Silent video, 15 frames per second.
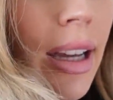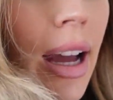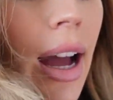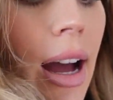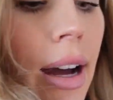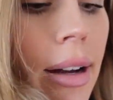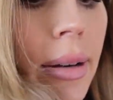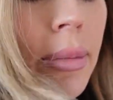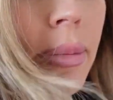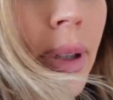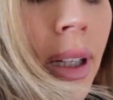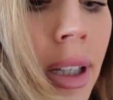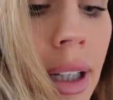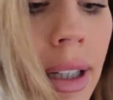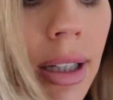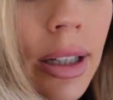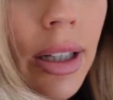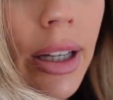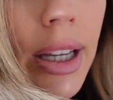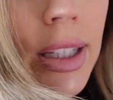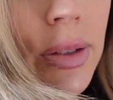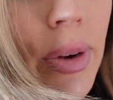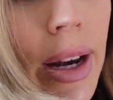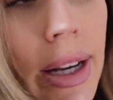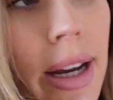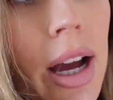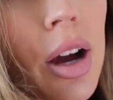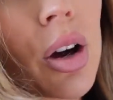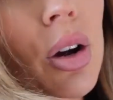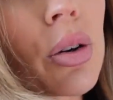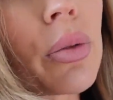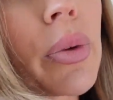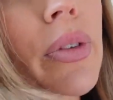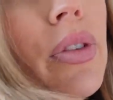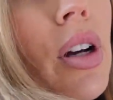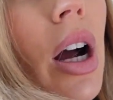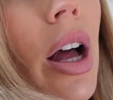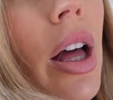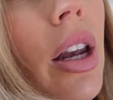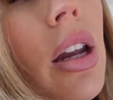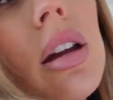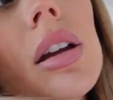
because um, right now we've got